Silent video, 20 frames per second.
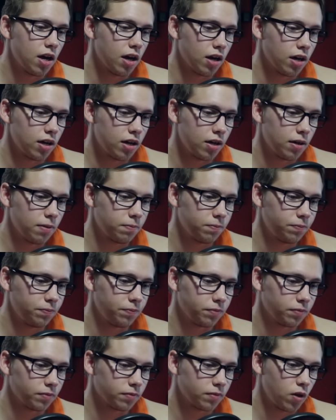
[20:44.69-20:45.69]

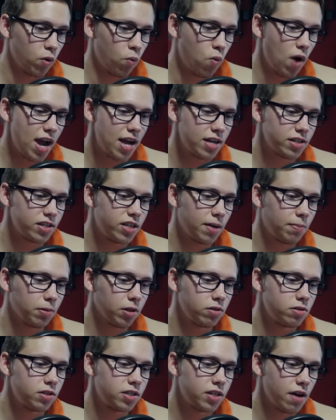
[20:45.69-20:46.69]

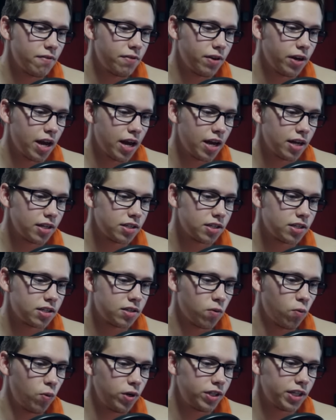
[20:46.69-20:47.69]
Waz007
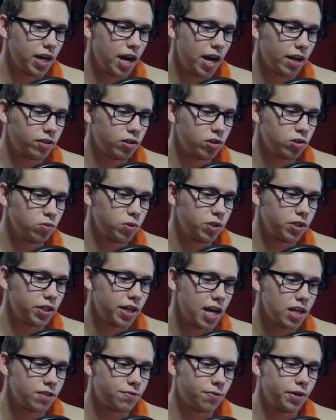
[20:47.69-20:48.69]
asks, which actors would you
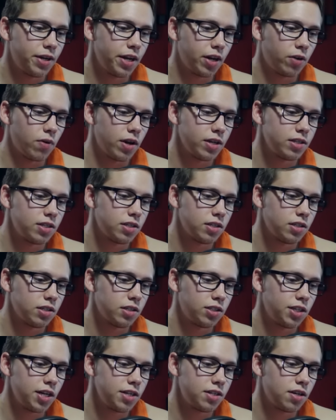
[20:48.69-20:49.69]
cast for Dick
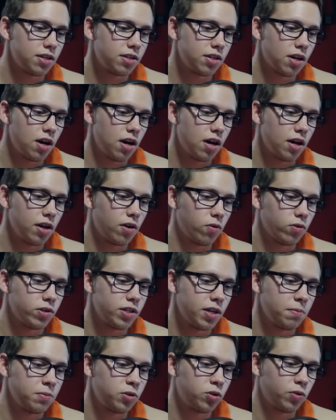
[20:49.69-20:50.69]
Grayson, Jason Todd, or
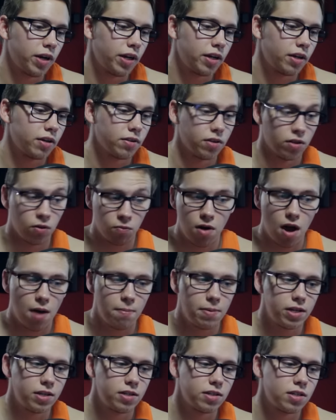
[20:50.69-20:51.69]
Tim Drake, the
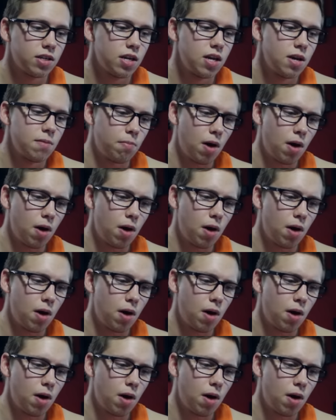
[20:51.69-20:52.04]
Robins,